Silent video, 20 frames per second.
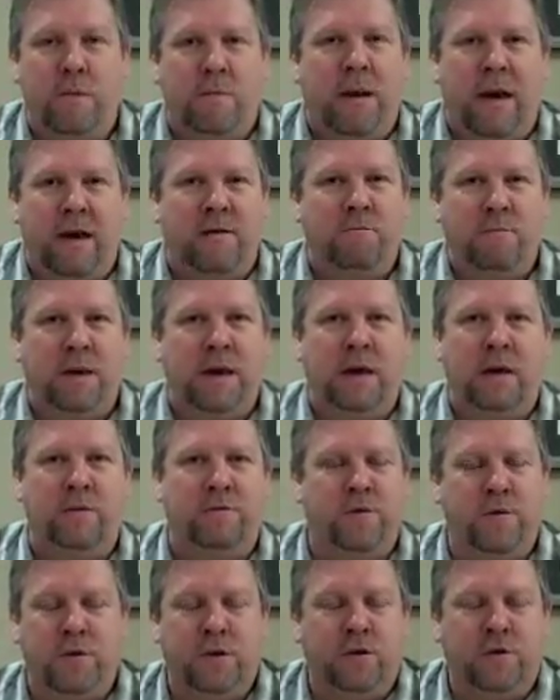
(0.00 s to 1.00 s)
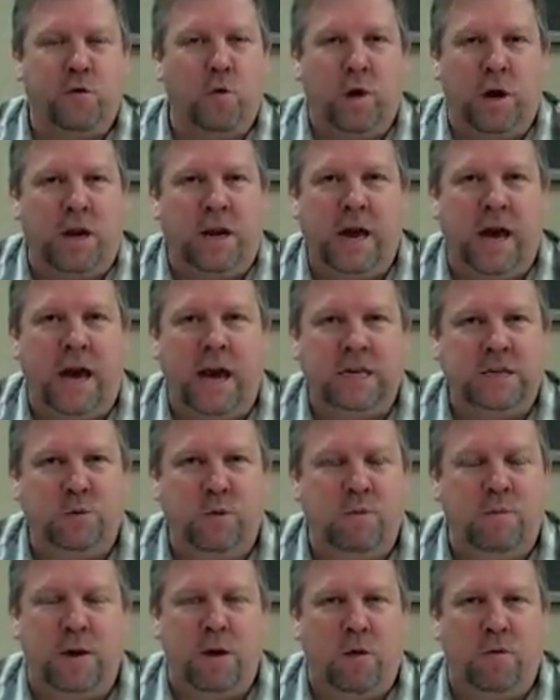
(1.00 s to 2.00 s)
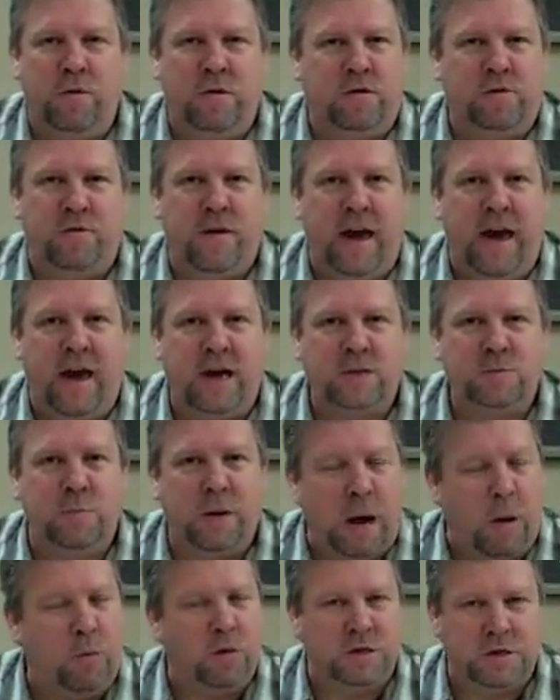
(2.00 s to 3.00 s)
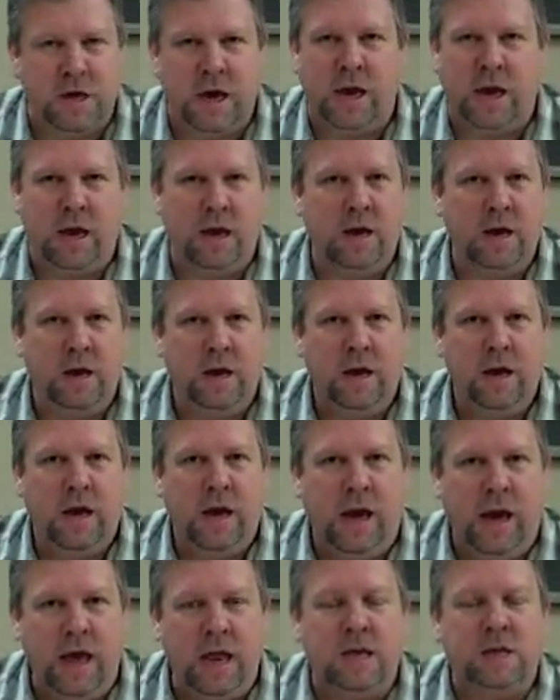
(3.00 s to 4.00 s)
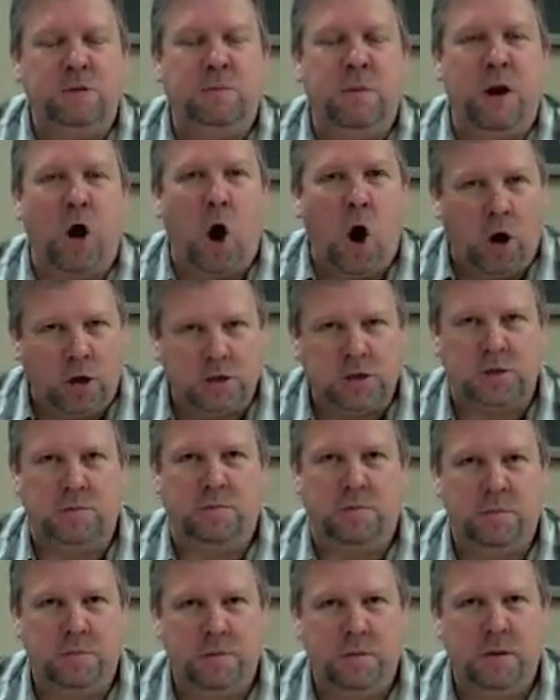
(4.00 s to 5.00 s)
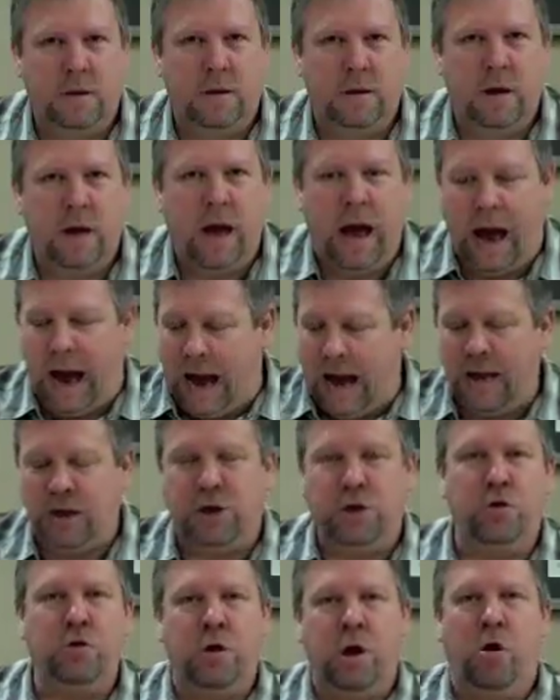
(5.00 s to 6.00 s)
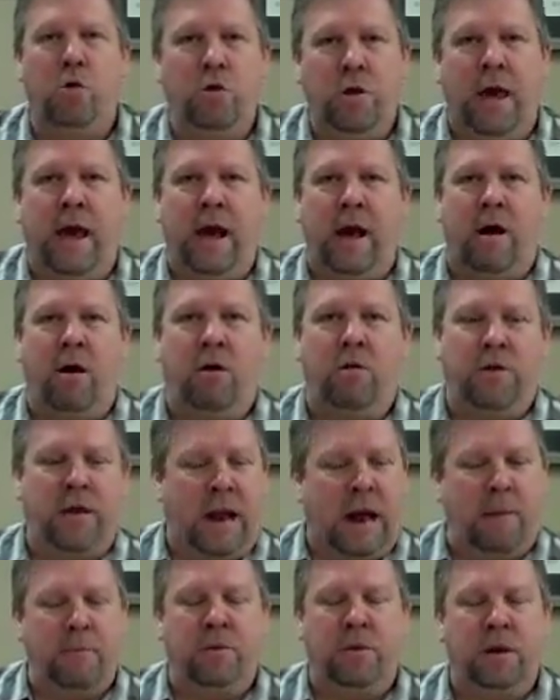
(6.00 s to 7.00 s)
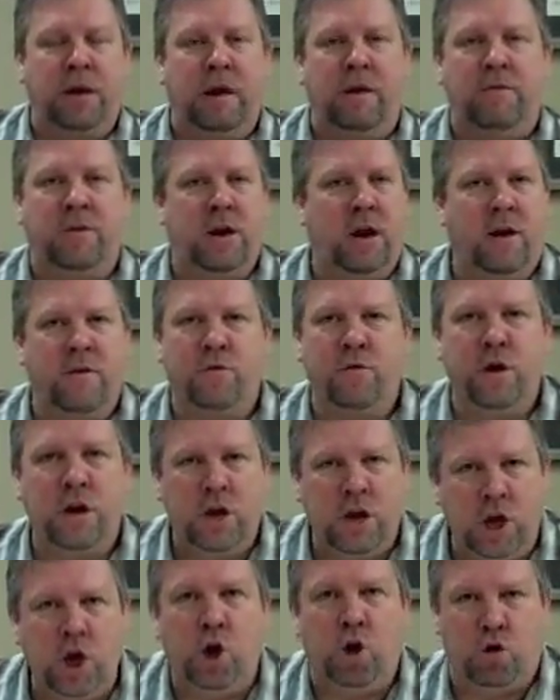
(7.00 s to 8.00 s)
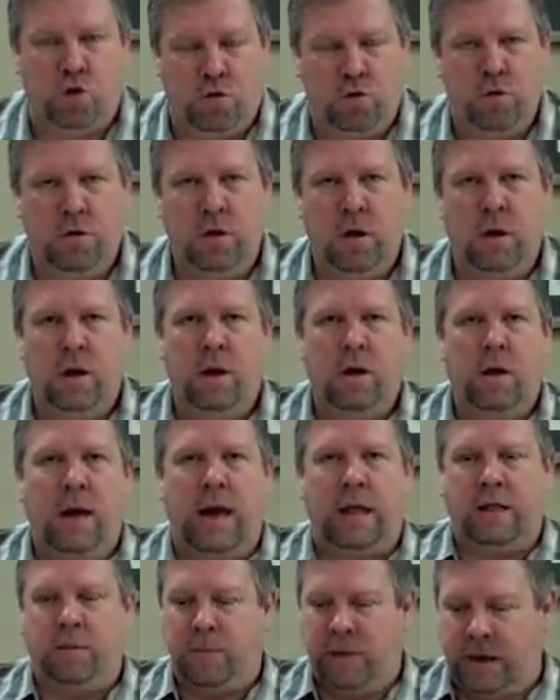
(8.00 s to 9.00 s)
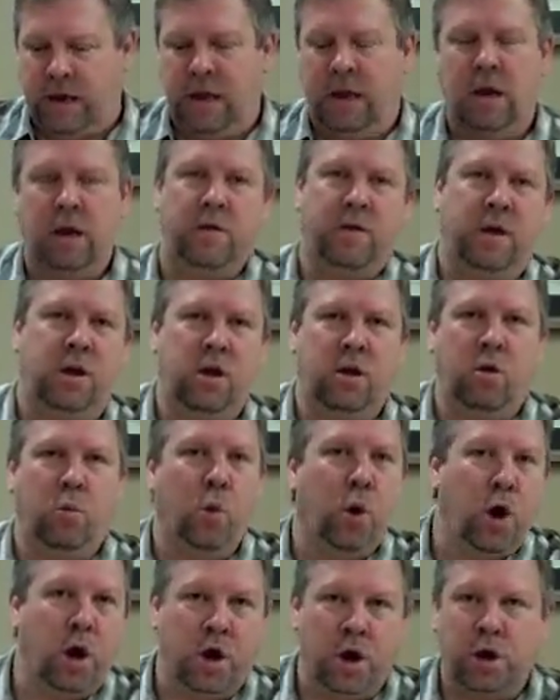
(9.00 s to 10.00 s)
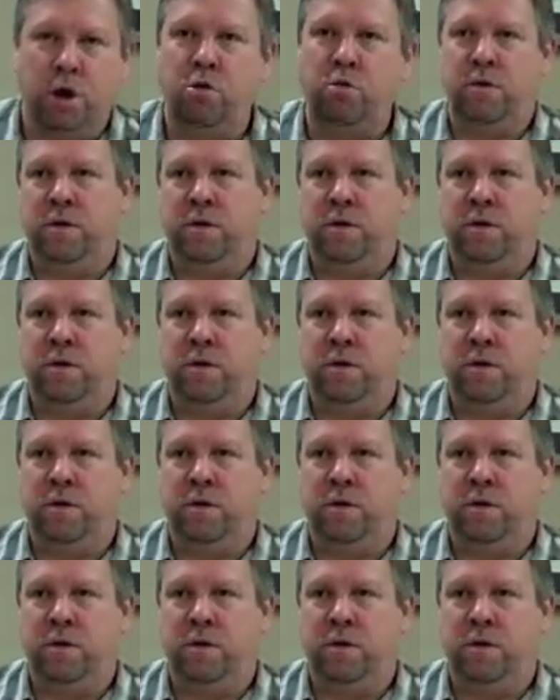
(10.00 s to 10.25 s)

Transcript: it may have been for the 20 days that we've been on this fast. But I want to tell you, it has been awesome. I do know now that I believe that every year, at the beginning of the year, we're going to do